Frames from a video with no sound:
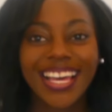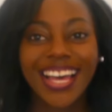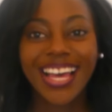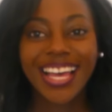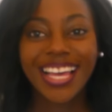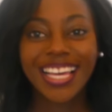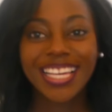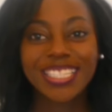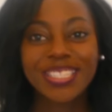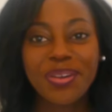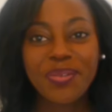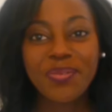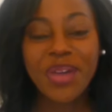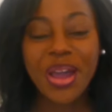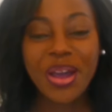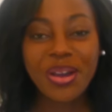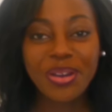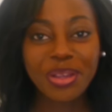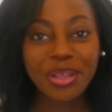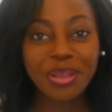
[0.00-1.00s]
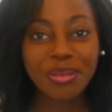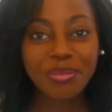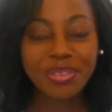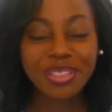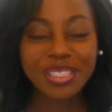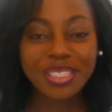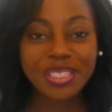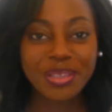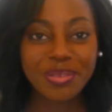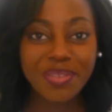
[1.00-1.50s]
guys,
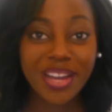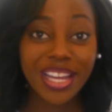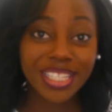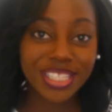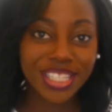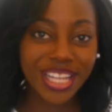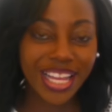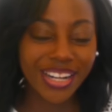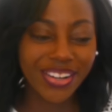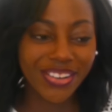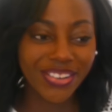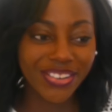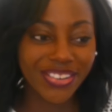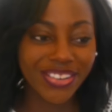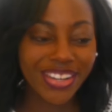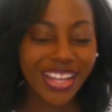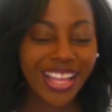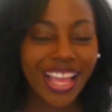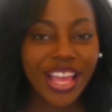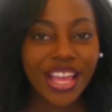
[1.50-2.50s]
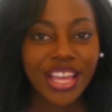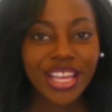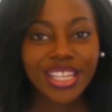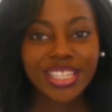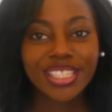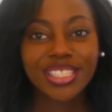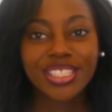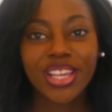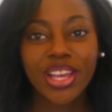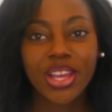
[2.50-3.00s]
welcome to my channel.
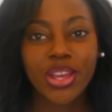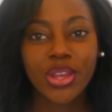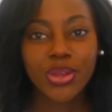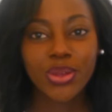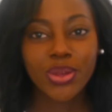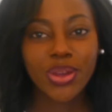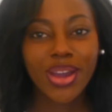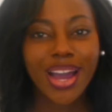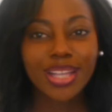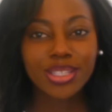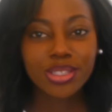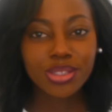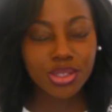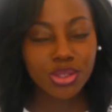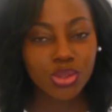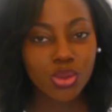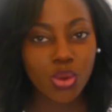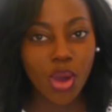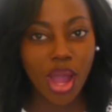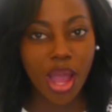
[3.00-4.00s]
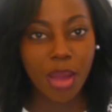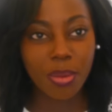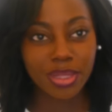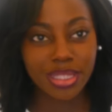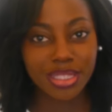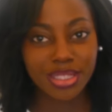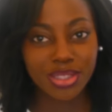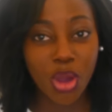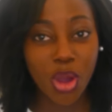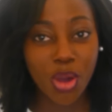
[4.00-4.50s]
So I just thought I
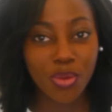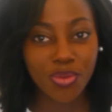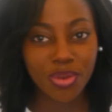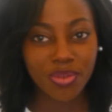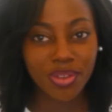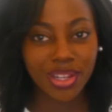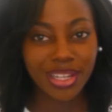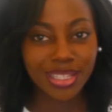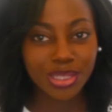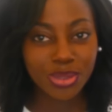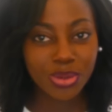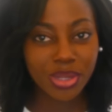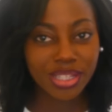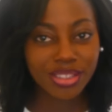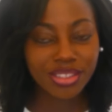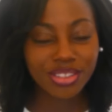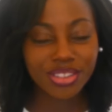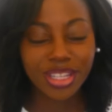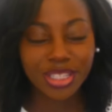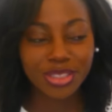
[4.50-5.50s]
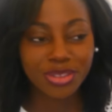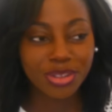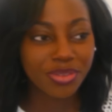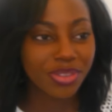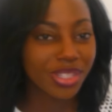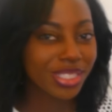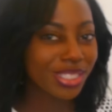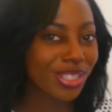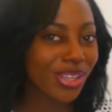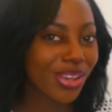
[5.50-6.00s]
would start off with a little introductory
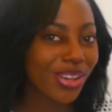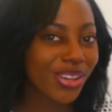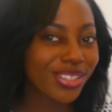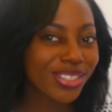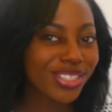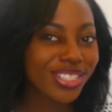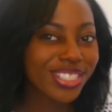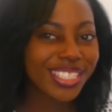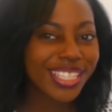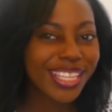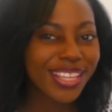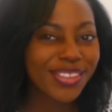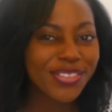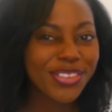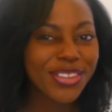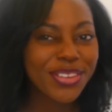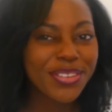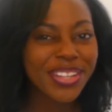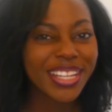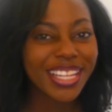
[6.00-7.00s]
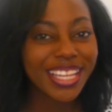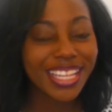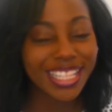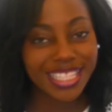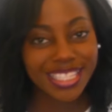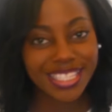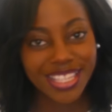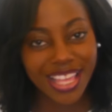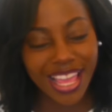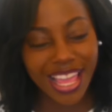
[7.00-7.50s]
video just to give you an
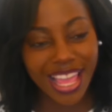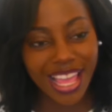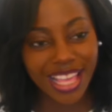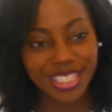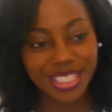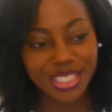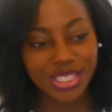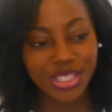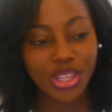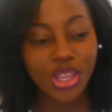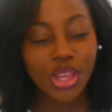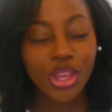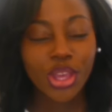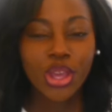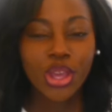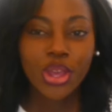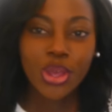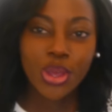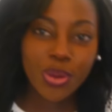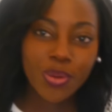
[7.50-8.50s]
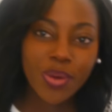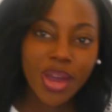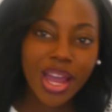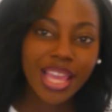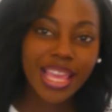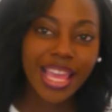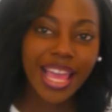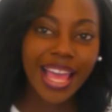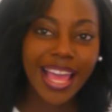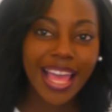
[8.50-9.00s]
insight as to who
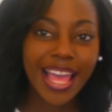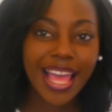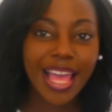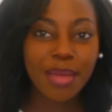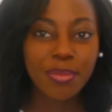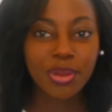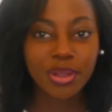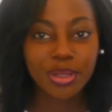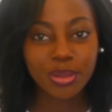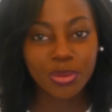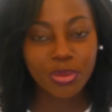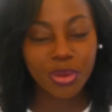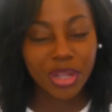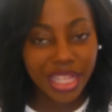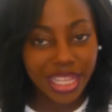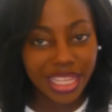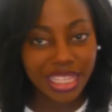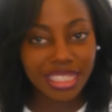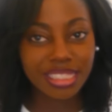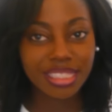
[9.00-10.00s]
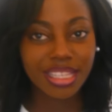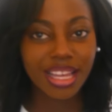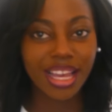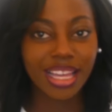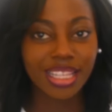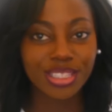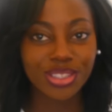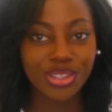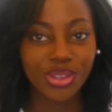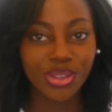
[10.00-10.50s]
I am and what it is that
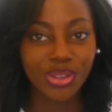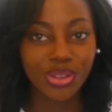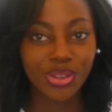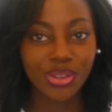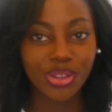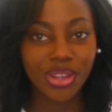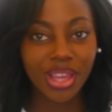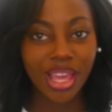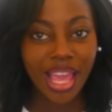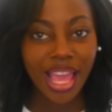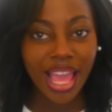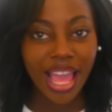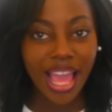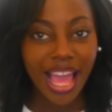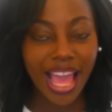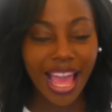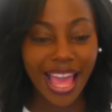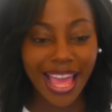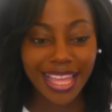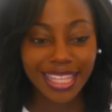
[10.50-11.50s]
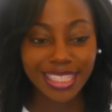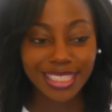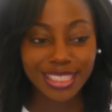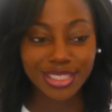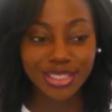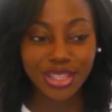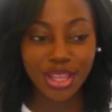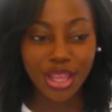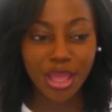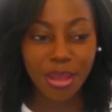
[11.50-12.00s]
I do
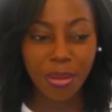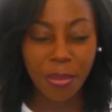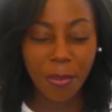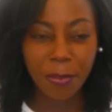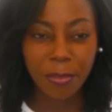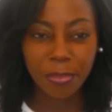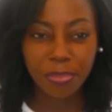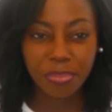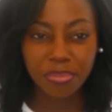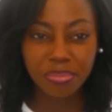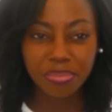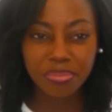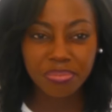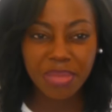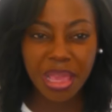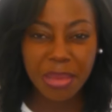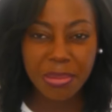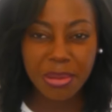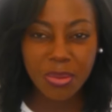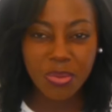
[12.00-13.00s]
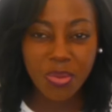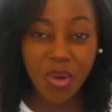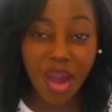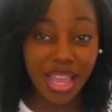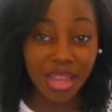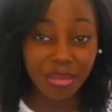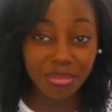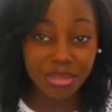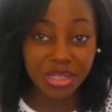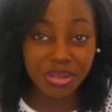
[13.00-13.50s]
and um, maybe
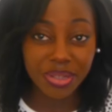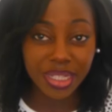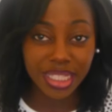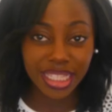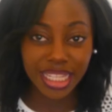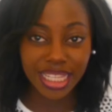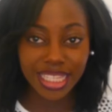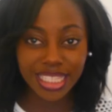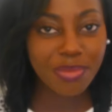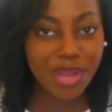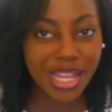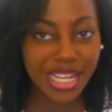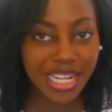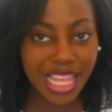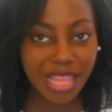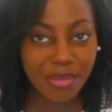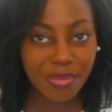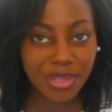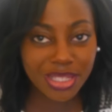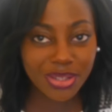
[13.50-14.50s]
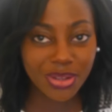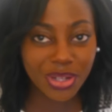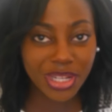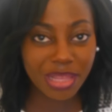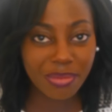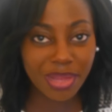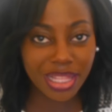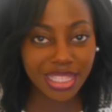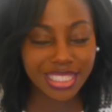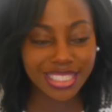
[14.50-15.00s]
why I'm doing this. My name is
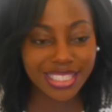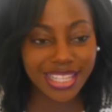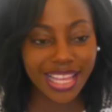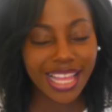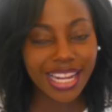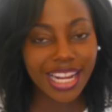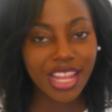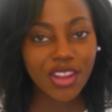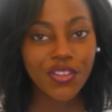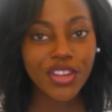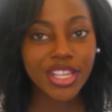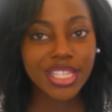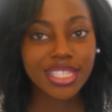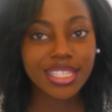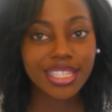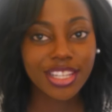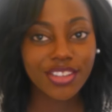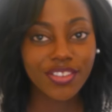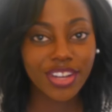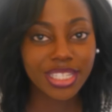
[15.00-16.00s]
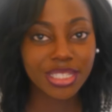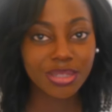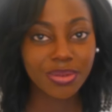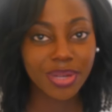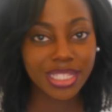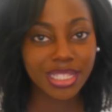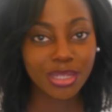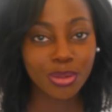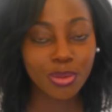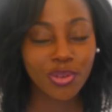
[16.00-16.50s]
Coleen Mensa and I recently
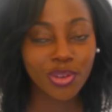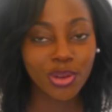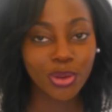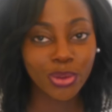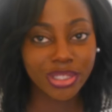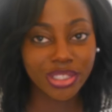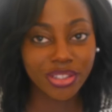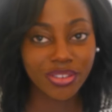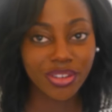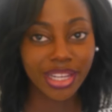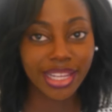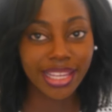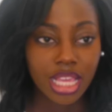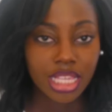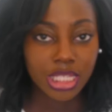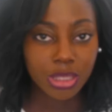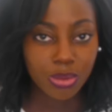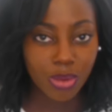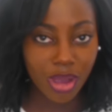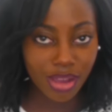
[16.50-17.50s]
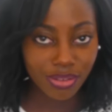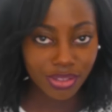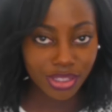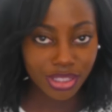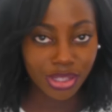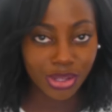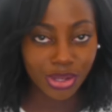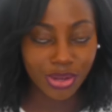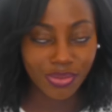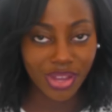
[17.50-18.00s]
graduated with a law degree. So after
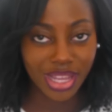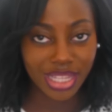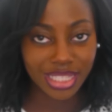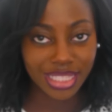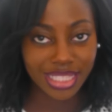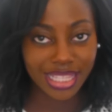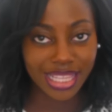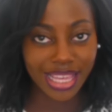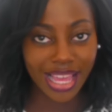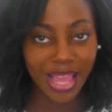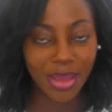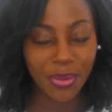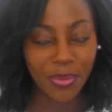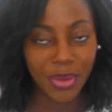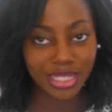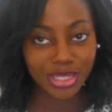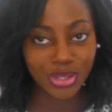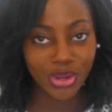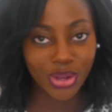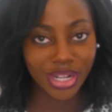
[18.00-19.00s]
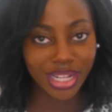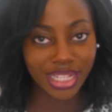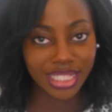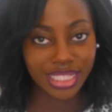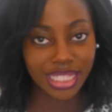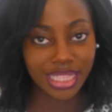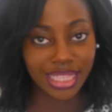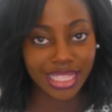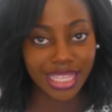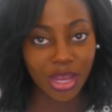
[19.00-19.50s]
university I went on and
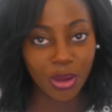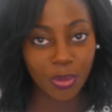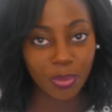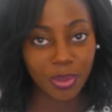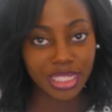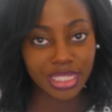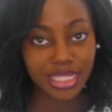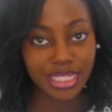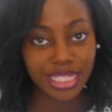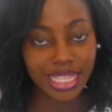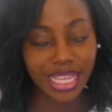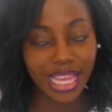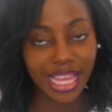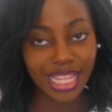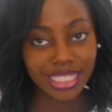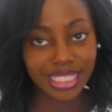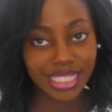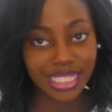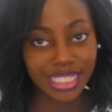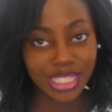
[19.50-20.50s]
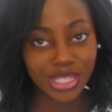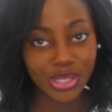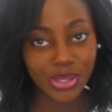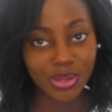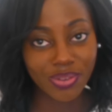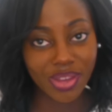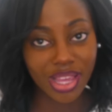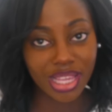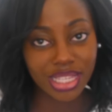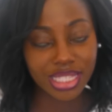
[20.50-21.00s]
did the LPC at City
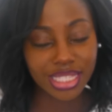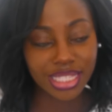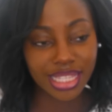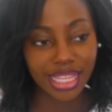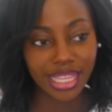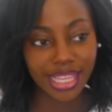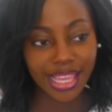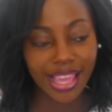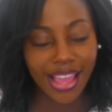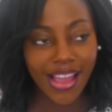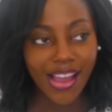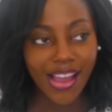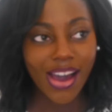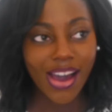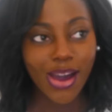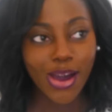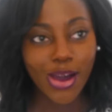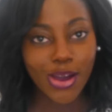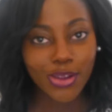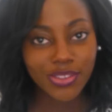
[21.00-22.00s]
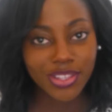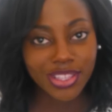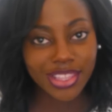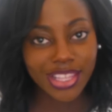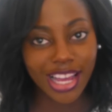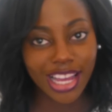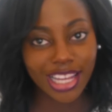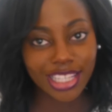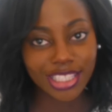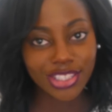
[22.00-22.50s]
University. After
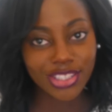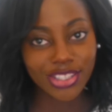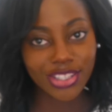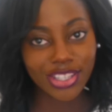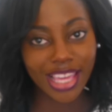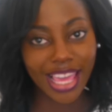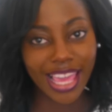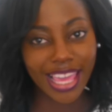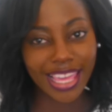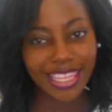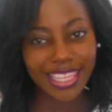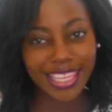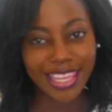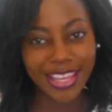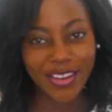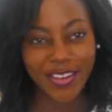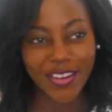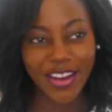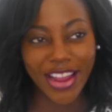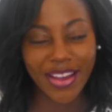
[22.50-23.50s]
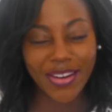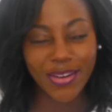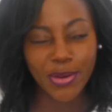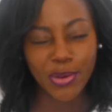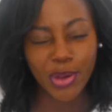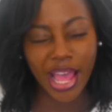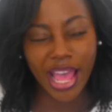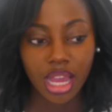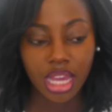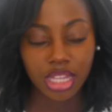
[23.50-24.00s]
that I took a year
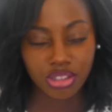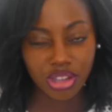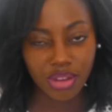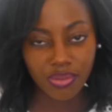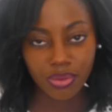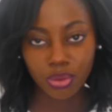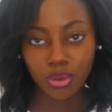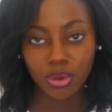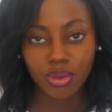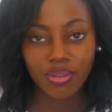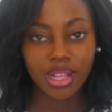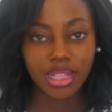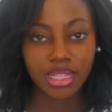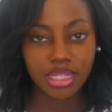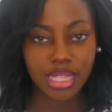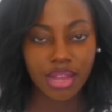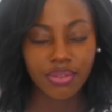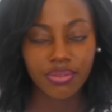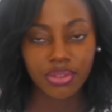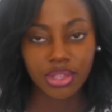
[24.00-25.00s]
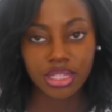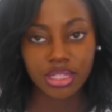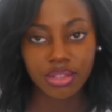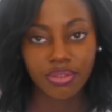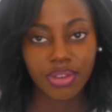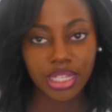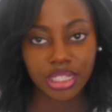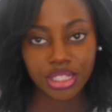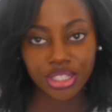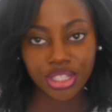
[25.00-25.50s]
out. I travelled all around southeast
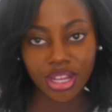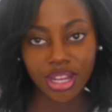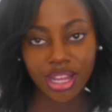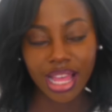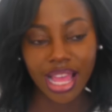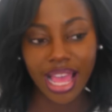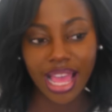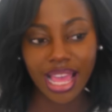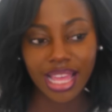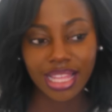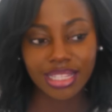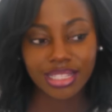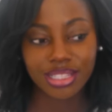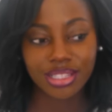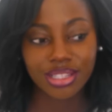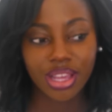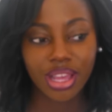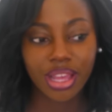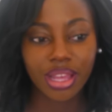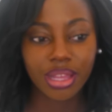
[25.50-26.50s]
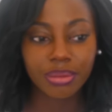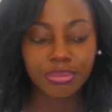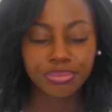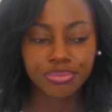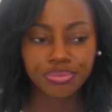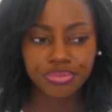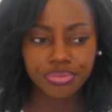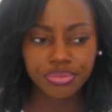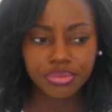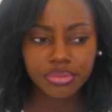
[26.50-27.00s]
of Asia and
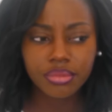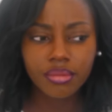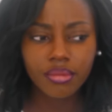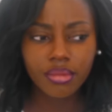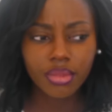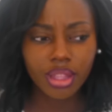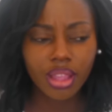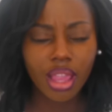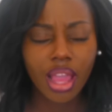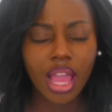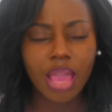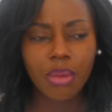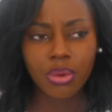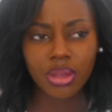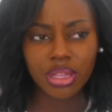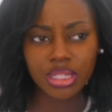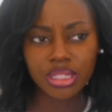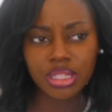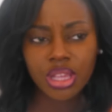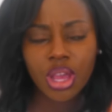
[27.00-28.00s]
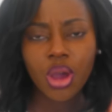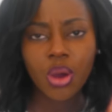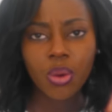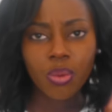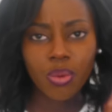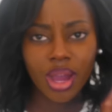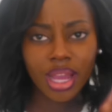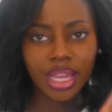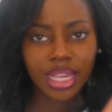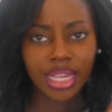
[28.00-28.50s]
um, I was
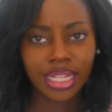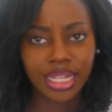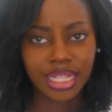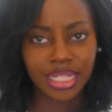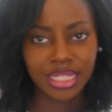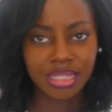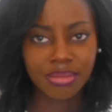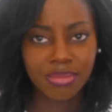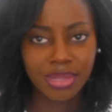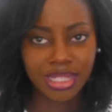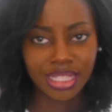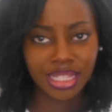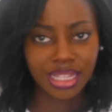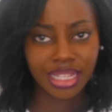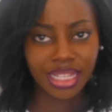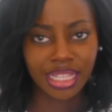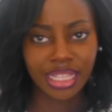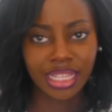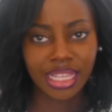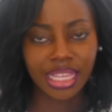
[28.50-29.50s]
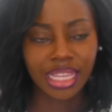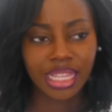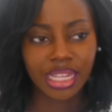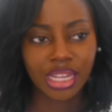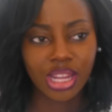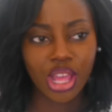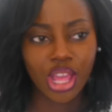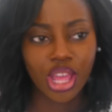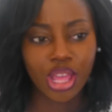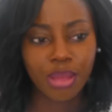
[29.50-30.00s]
working intermittently
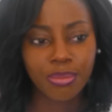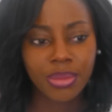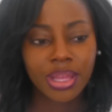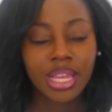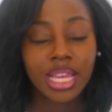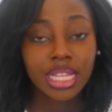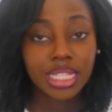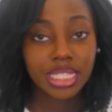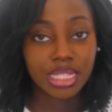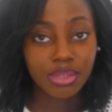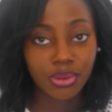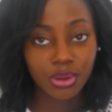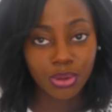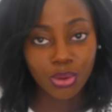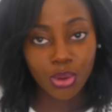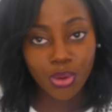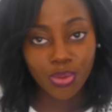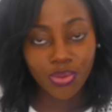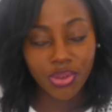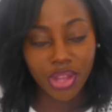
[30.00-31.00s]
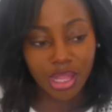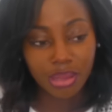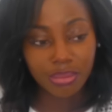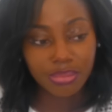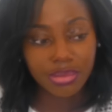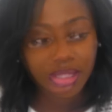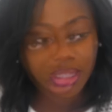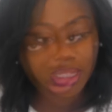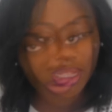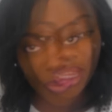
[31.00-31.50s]
in um, different law
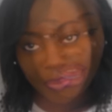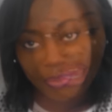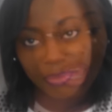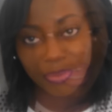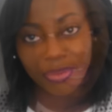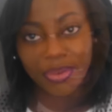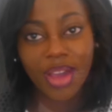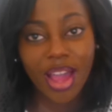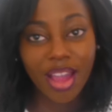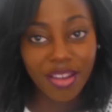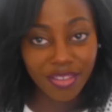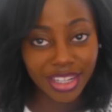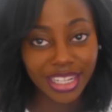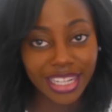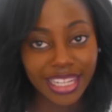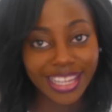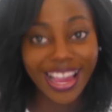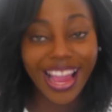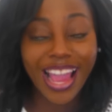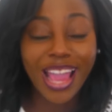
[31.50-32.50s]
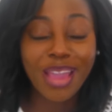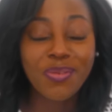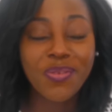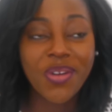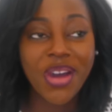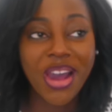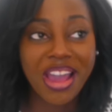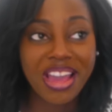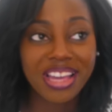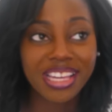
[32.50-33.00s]
firms now. Currently I
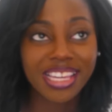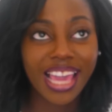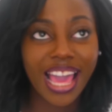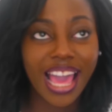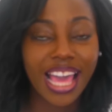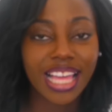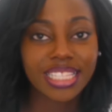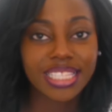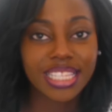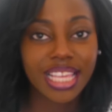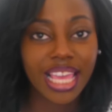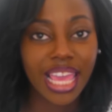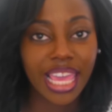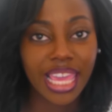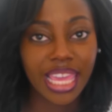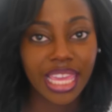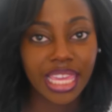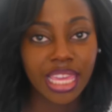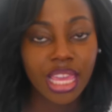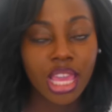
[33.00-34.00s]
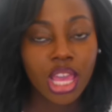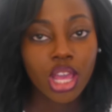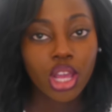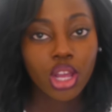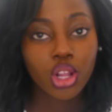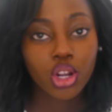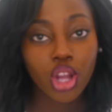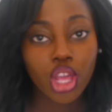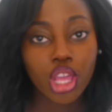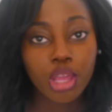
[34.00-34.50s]
work at a
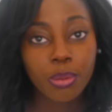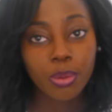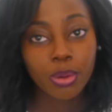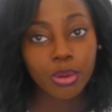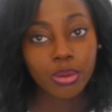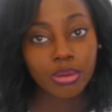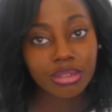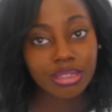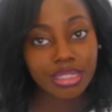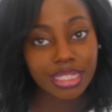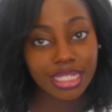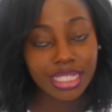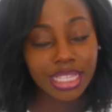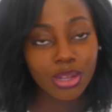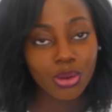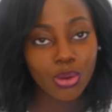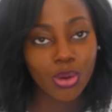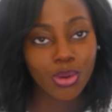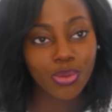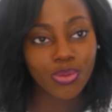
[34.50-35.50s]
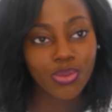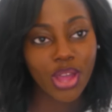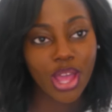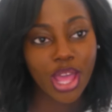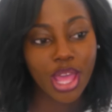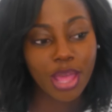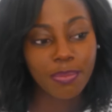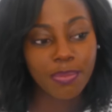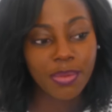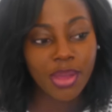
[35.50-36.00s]
global city law
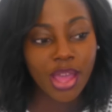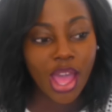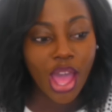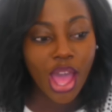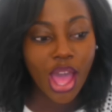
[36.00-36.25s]
firm